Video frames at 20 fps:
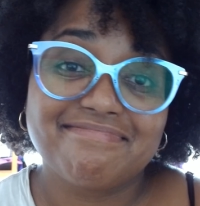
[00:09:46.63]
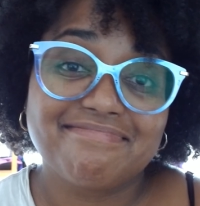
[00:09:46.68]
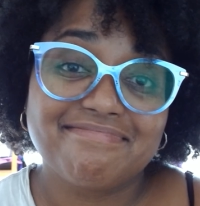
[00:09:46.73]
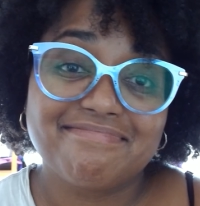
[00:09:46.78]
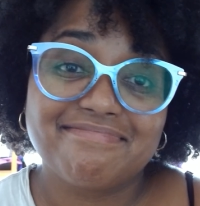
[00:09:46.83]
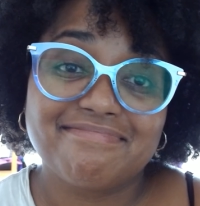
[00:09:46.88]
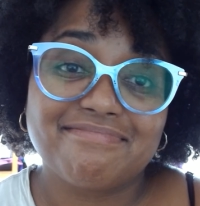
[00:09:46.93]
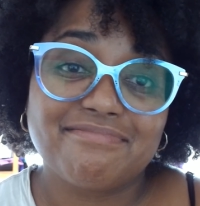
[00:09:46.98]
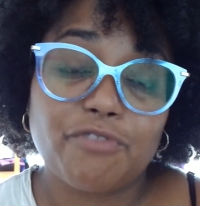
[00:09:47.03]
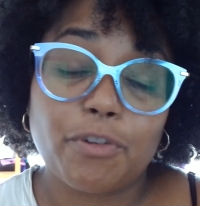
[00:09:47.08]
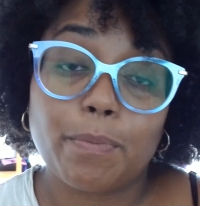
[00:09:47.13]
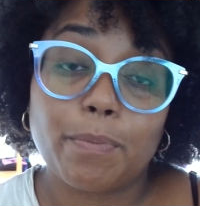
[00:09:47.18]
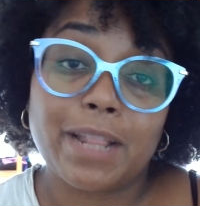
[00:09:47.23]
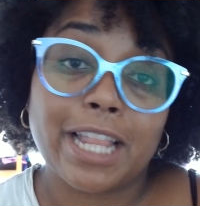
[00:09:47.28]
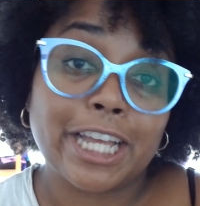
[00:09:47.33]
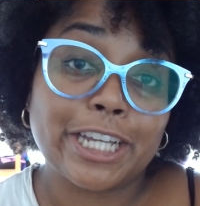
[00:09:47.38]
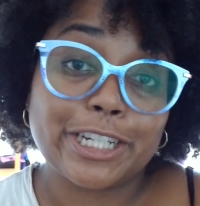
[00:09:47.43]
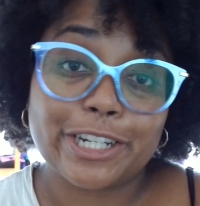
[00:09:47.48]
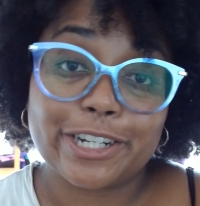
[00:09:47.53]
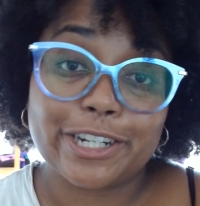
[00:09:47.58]
for
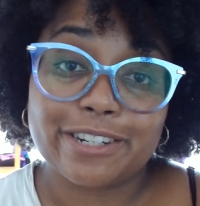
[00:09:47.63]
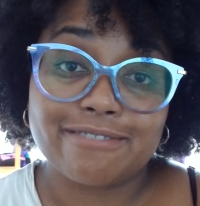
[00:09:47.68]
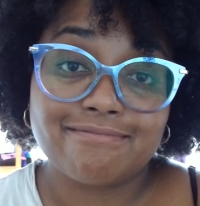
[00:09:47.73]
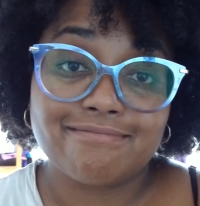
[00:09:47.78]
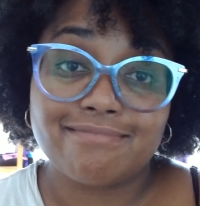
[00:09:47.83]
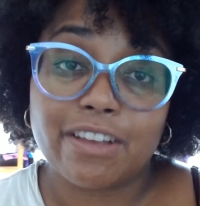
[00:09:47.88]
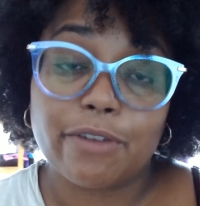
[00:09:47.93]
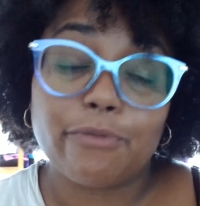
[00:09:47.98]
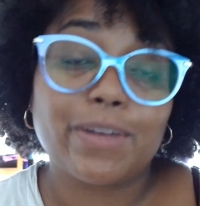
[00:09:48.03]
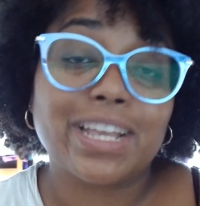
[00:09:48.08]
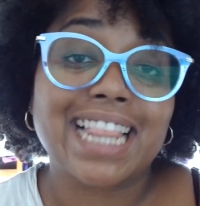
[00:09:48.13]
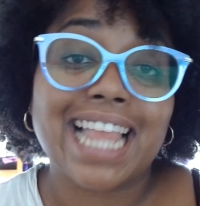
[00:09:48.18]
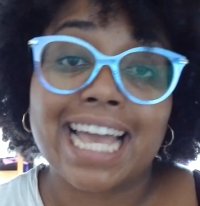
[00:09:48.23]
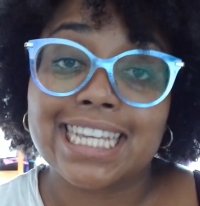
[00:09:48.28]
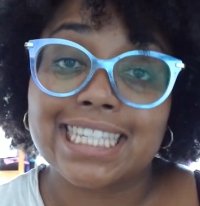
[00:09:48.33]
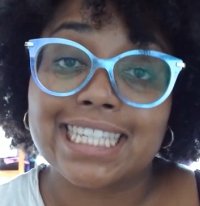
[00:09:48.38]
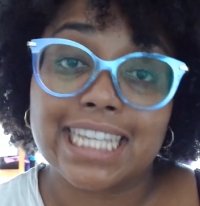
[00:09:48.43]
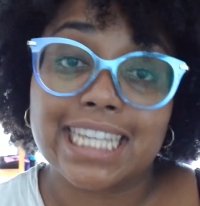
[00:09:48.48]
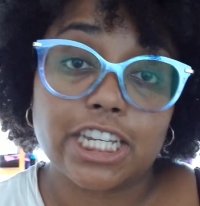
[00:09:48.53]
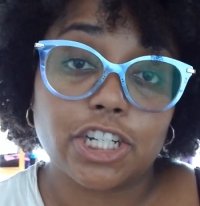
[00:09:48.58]
pleasure and
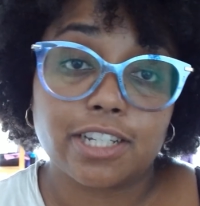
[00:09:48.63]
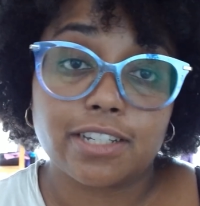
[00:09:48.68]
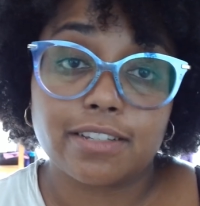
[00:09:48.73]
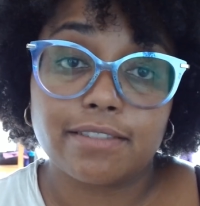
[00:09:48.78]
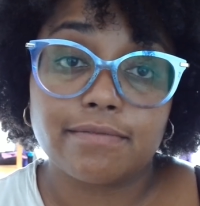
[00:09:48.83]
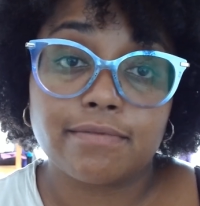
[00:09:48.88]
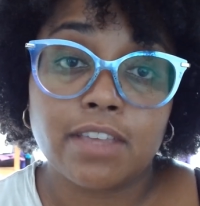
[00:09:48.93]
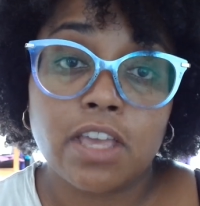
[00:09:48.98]
relaxation,